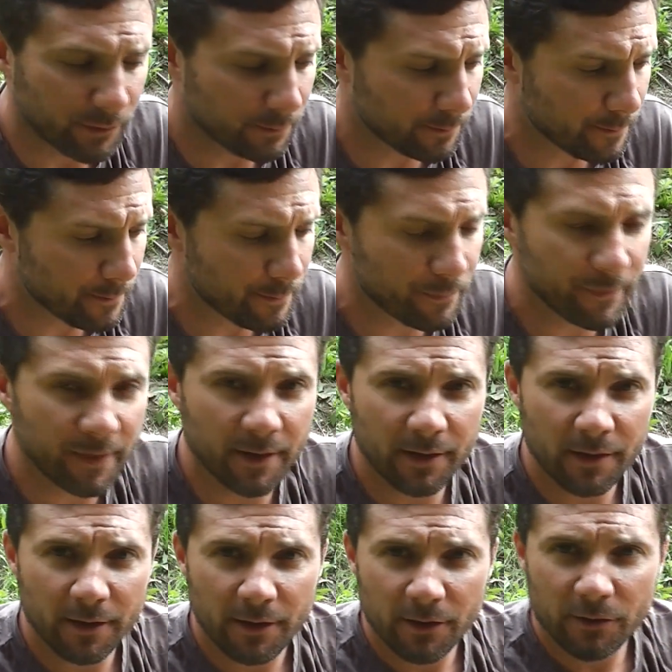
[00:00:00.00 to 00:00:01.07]

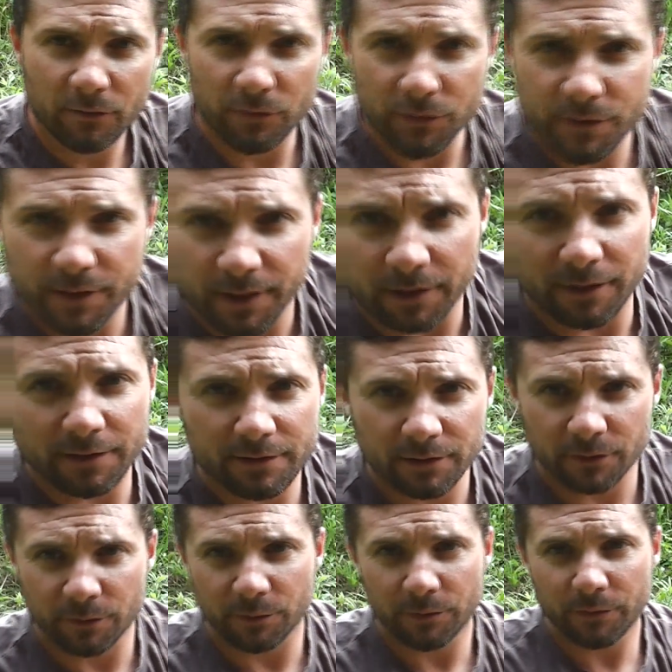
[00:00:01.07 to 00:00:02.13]
First thing I like to
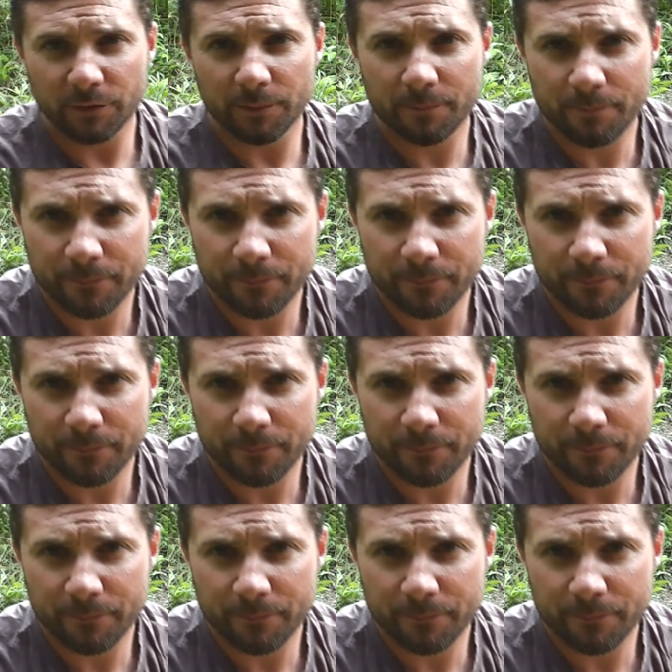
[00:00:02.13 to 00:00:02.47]
use